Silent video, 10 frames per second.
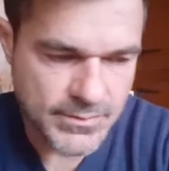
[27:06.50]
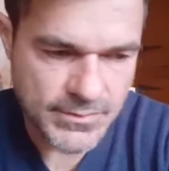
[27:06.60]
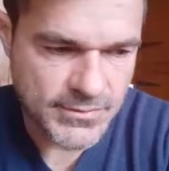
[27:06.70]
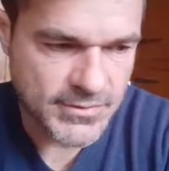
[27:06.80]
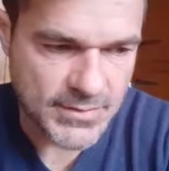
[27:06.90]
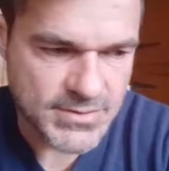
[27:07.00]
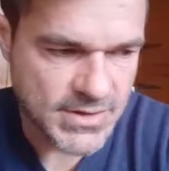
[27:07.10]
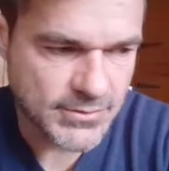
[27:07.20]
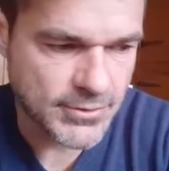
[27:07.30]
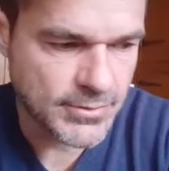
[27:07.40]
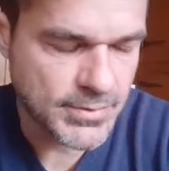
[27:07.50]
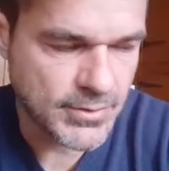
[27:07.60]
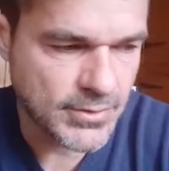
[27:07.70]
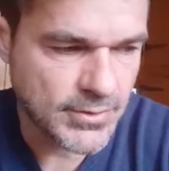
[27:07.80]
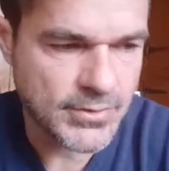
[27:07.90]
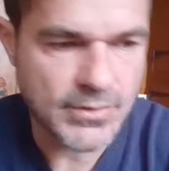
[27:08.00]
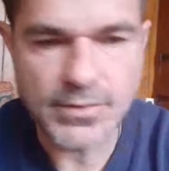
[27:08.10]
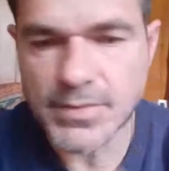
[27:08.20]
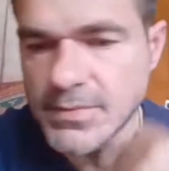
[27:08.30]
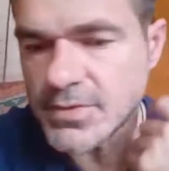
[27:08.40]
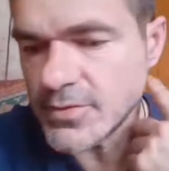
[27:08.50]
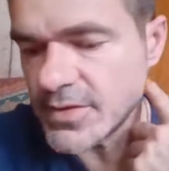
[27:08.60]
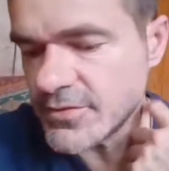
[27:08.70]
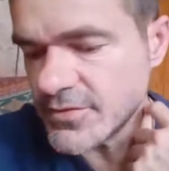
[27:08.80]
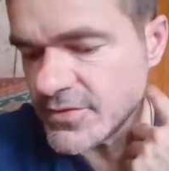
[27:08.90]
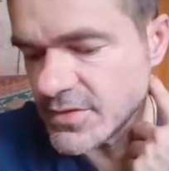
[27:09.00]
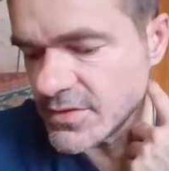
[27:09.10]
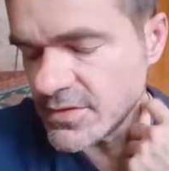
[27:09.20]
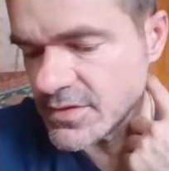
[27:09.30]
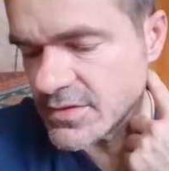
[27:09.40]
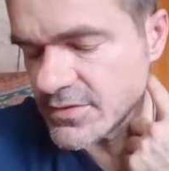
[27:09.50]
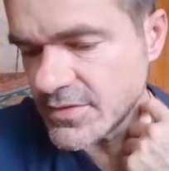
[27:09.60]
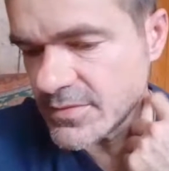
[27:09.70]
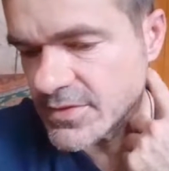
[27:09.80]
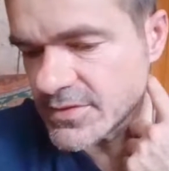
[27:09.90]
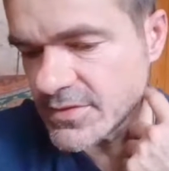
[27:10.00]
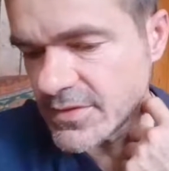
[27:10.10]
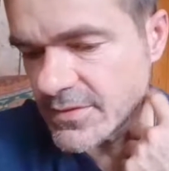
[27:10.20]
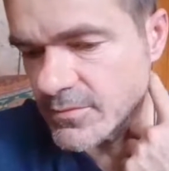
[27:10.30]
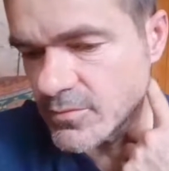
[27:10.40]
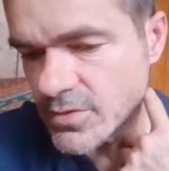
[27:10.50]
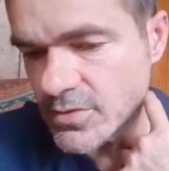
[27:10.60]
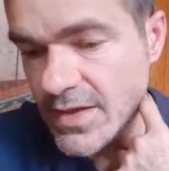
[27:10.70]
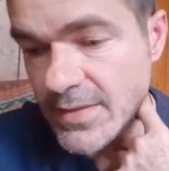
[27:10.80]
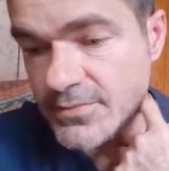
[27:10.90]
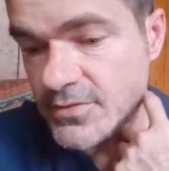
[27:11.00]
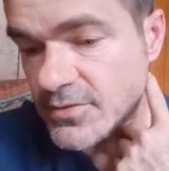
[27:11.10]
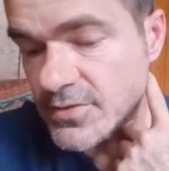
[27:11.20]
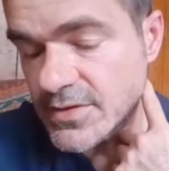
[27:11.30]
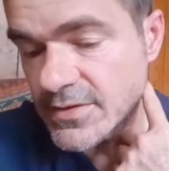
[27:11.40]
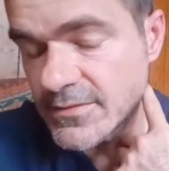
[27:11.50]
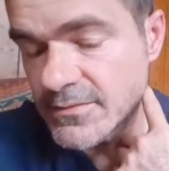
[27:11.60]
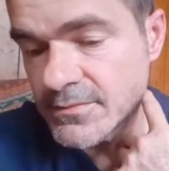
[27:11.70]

subject group or the people who are interested in the subject will absolutely